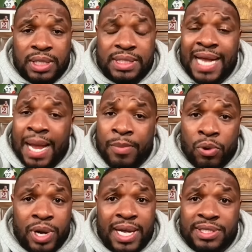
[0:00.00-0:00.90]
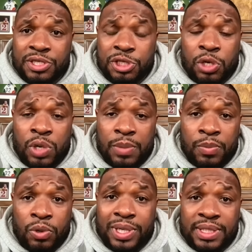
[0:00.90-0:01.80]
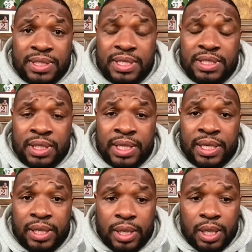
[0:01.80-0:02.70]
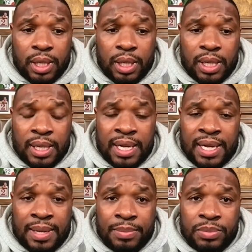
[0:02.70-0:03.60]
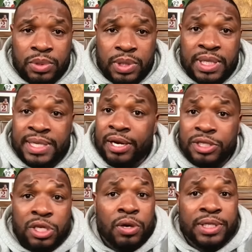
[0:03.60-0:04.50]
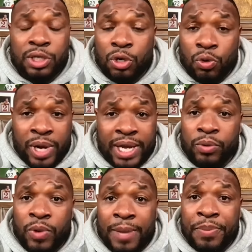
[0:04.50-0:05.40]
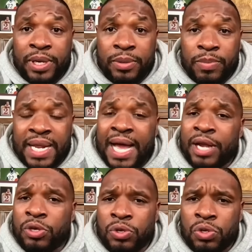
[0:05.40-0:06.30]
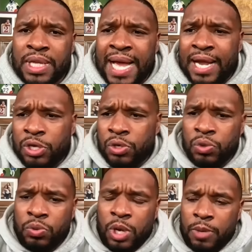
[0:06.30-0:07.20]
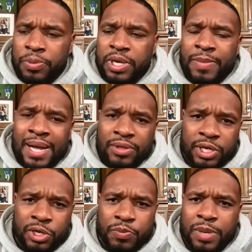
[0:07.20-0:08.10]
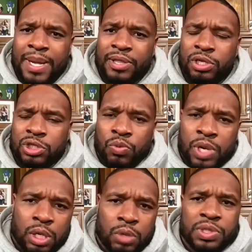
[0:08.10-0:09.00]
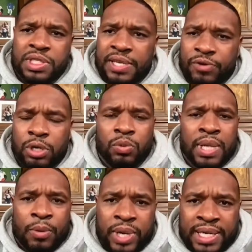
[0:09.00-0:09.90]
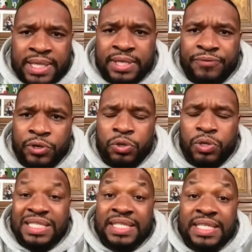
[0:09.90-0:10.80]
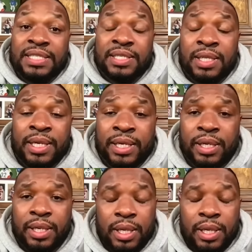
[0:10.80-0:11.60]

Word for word: Sky Moore has to show up more consistently. Um, Kadarius Toney's a great weapon, but how do you how do you put him out there? Do you put him out there as a runner, receiver? Like, what is he for you consistently?